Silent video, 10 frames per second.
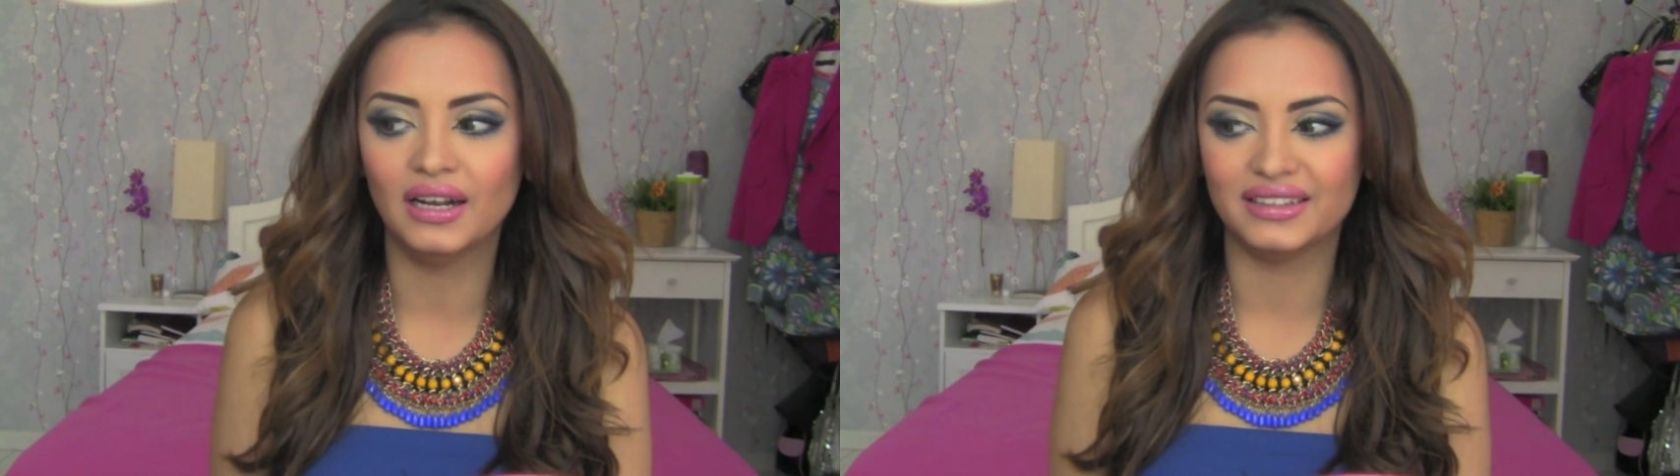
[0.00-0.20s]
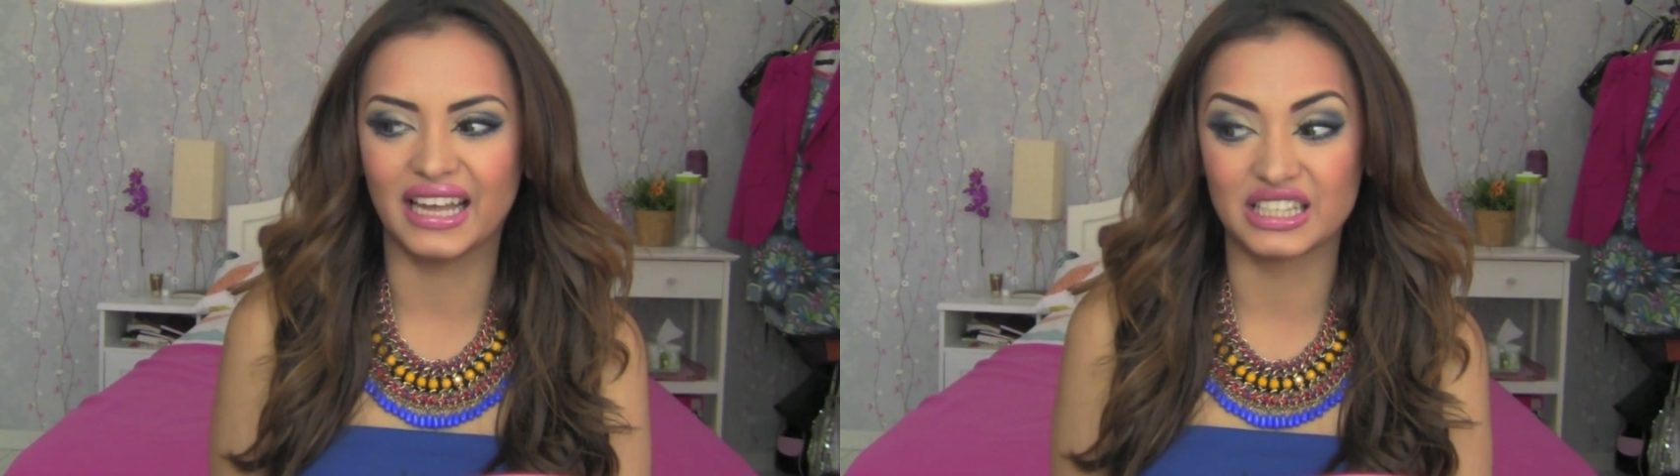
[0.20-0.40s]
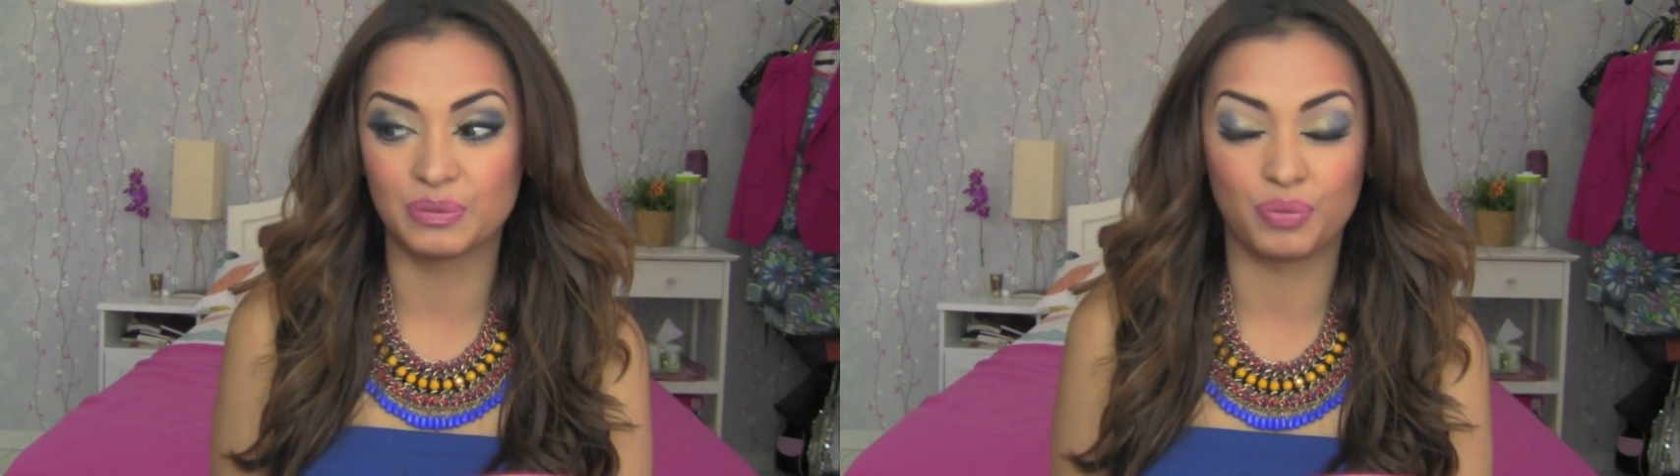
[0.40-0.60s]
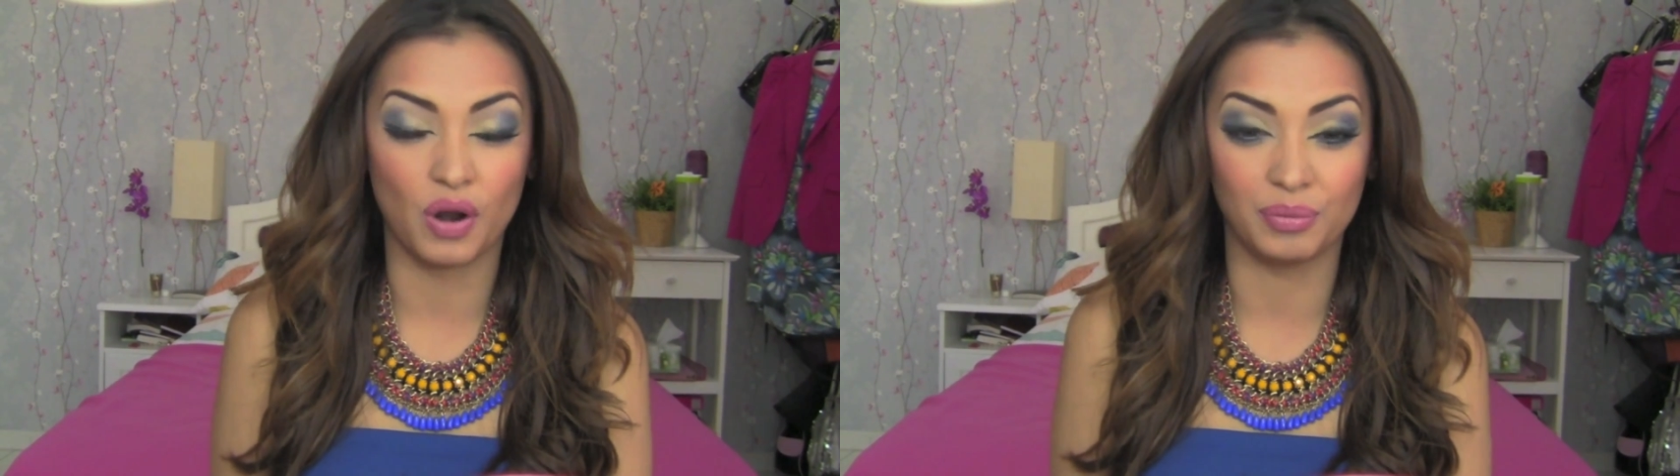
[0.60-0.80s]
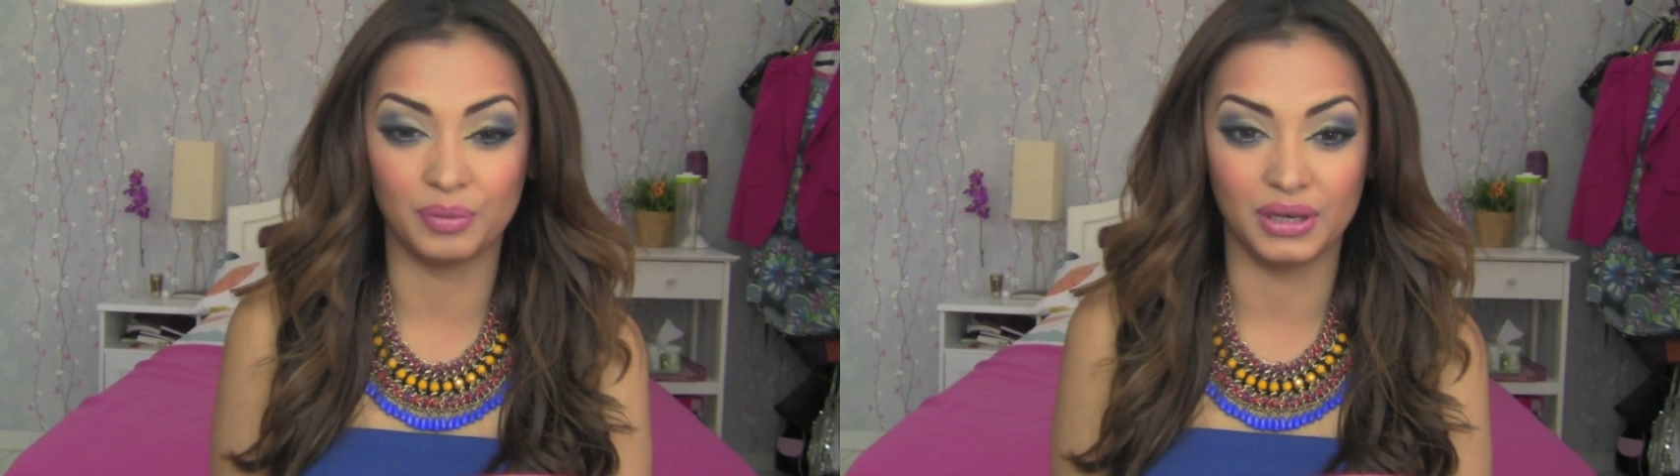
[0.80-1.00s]
That's
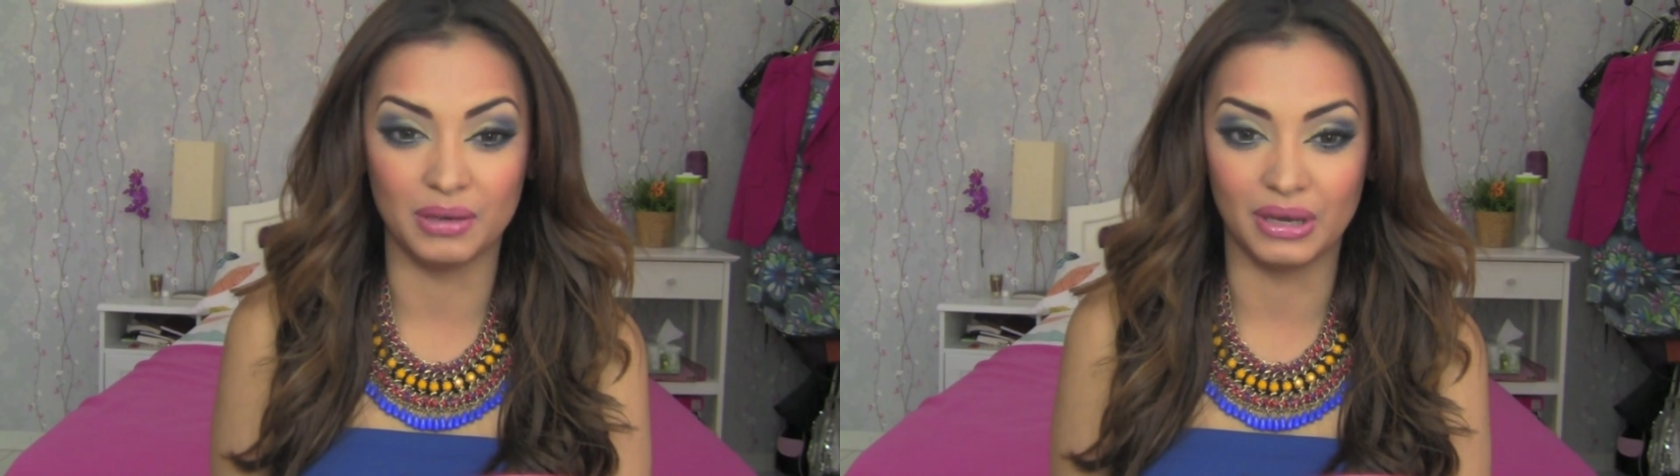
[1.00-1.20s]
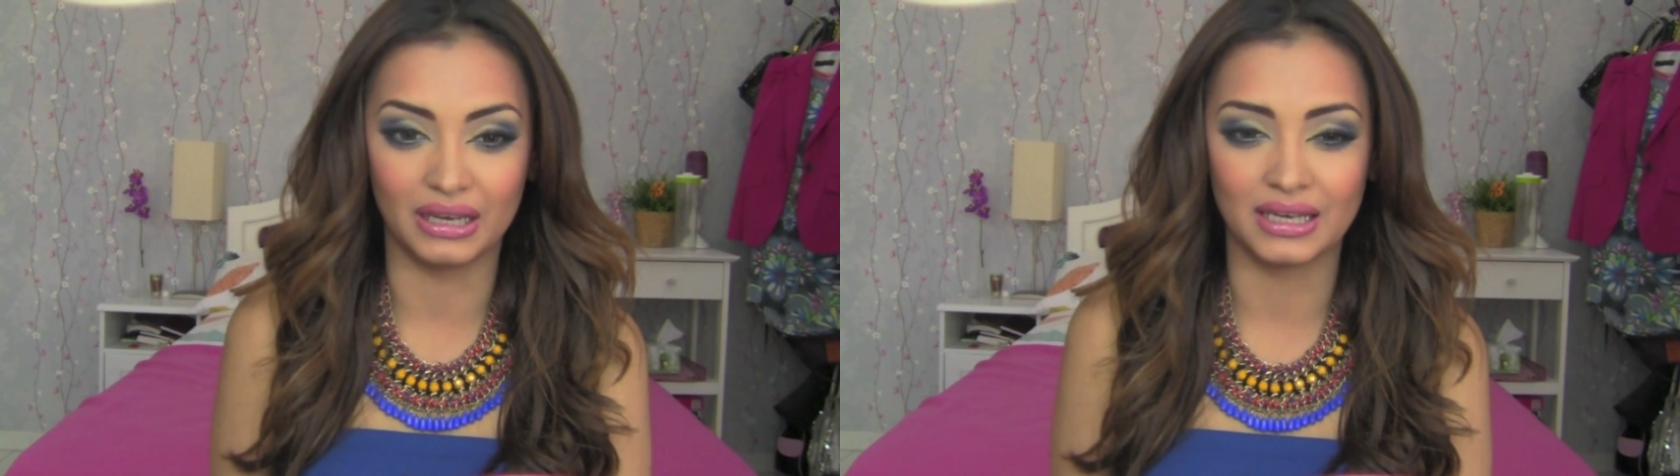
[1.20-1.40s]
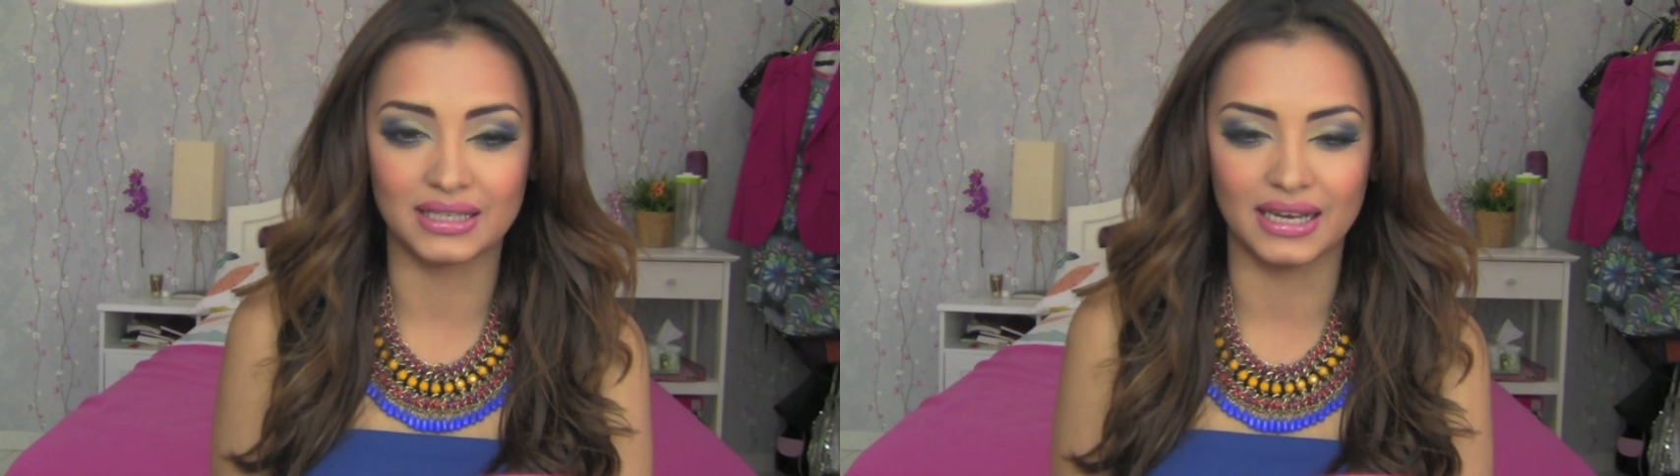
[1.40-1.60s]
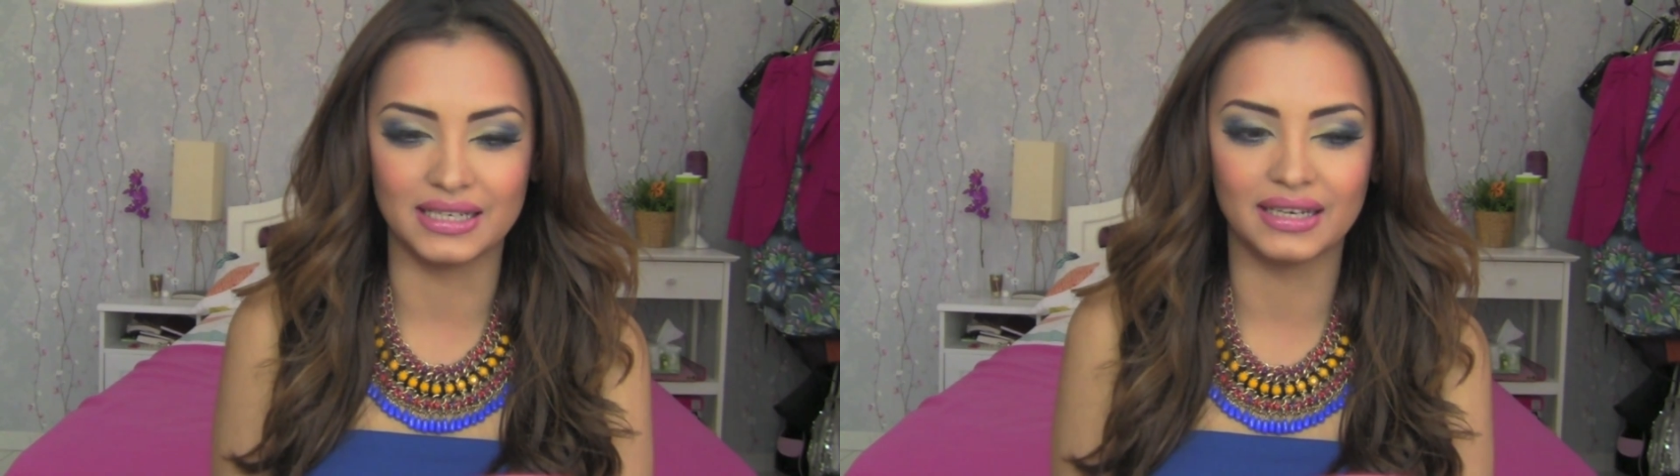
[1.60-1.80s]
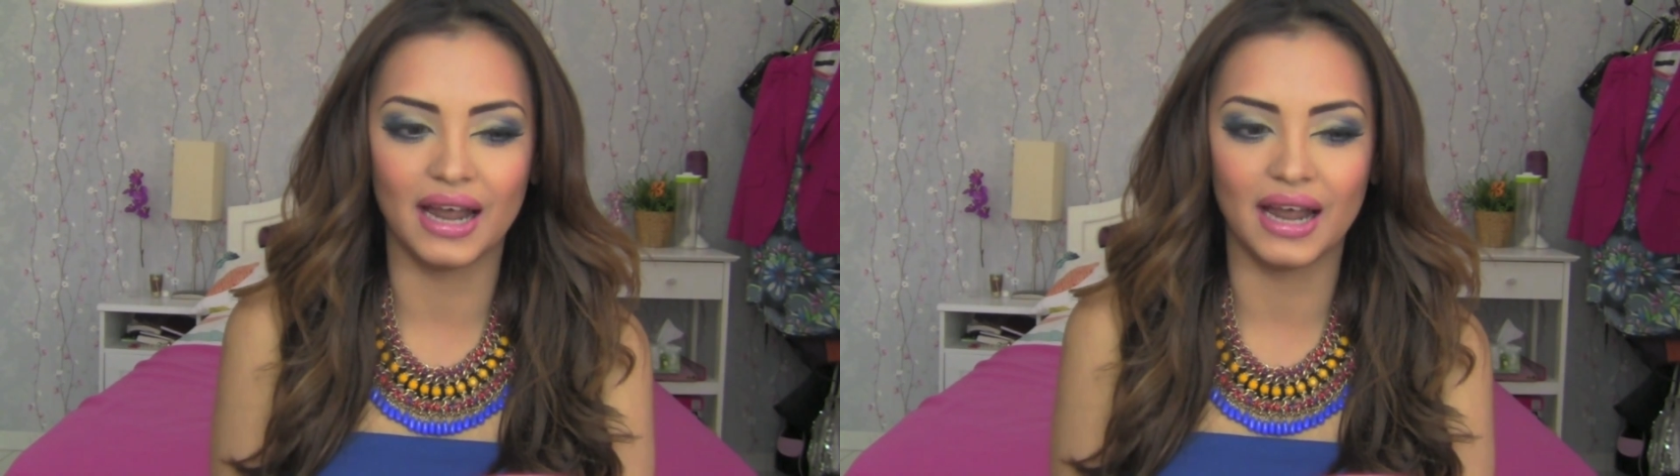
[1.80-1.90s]
probably because I didn't